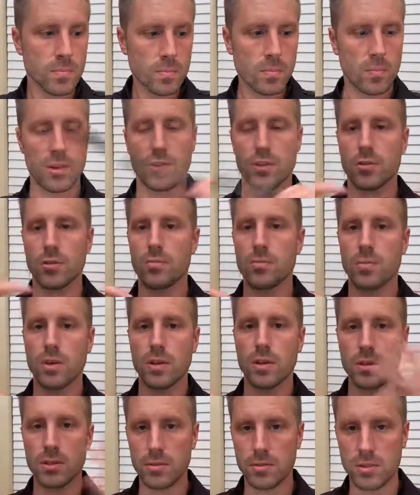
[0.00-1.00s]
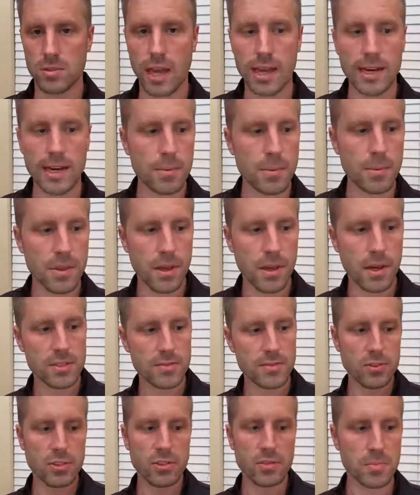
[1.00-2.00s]
whether you sign up with
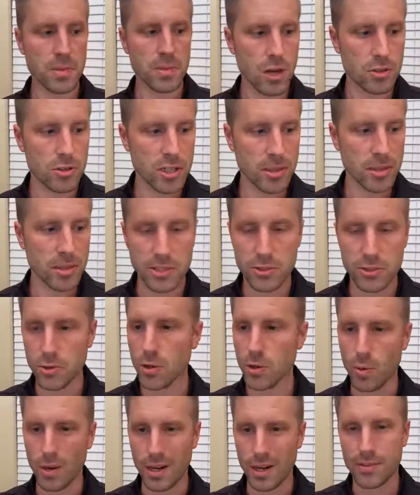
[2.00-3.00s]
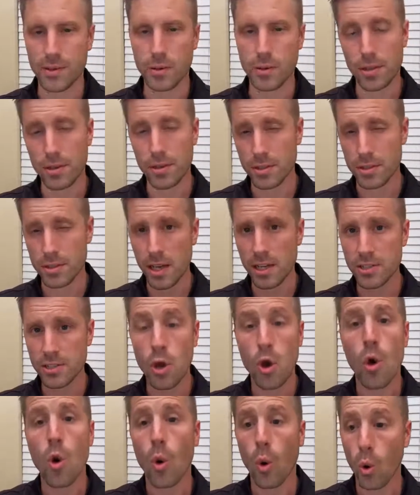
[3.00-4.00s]
us for some coaching, mentoring, whatever, whether it's
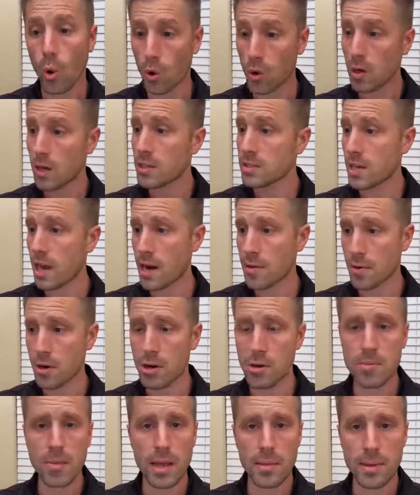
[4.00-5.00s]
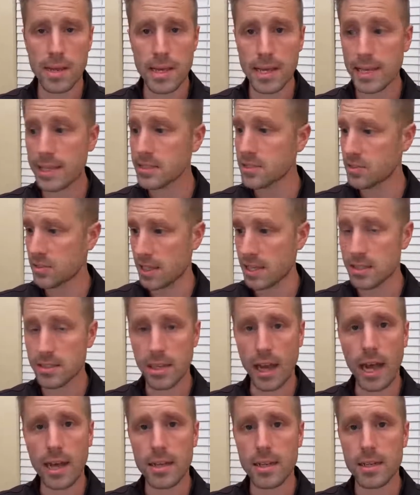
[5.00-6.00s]
us or Tyrone, maybe he's
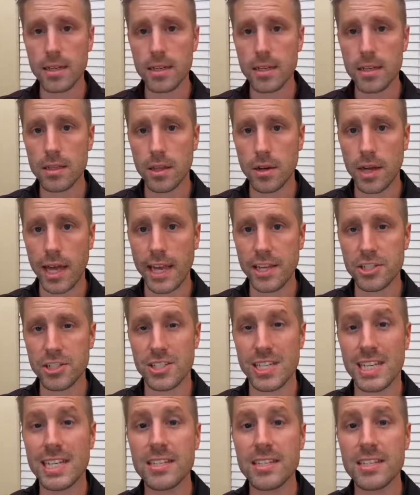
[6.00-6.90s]
got locations.